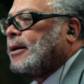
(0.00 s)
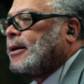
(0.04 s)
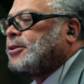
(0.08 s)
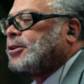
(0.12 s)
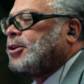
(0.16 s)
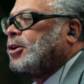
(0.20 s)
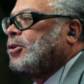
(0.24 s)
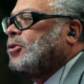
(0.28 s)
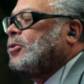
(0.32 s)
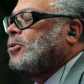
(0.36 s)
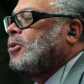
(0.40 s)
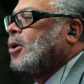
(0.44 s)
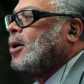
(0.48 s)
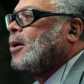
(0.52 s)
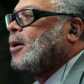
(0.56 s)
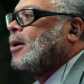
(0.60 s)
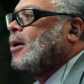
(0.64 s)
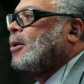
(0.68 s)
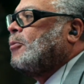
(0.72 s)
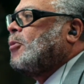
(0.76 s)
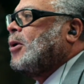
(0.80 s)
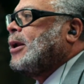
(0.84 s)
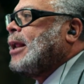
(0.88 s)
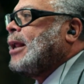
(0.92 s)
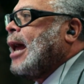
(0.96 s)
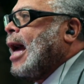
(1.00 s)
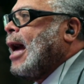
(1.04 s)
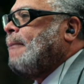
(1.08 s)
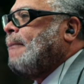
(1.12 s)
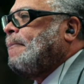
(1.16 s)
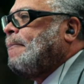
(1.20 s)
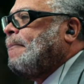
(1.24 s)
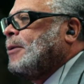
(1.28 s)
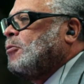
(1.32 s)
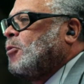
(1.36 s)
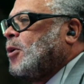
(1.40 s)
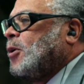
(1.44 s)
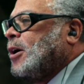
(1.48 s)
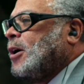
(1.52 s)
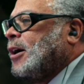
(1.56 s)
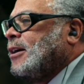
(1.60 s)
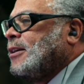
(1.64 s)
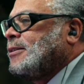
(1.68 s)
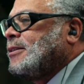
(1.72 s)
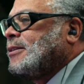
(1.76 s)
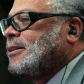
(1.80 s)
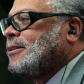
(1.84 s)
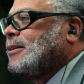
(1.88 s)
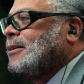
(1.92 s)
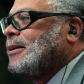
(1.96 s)
So what happened
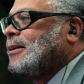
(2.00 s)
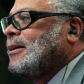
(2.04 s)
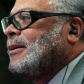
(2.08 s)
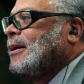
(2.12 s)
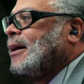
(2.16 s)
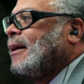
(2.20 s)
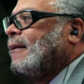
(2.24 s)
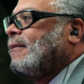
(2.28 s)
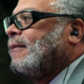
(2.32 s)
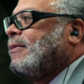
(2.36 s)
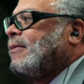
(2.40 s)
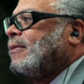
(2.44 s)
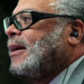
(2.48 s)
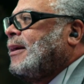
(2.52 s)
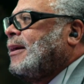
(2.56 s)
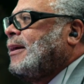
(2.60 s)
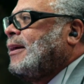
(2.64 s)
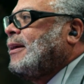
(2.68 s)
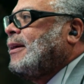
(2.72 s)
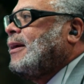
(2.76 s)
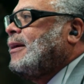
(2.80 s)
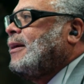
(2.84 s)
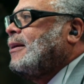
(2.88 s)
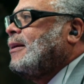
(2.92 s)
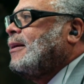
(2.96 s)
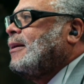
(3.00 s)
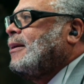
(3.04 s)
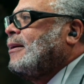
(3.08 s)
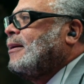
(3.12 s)
was the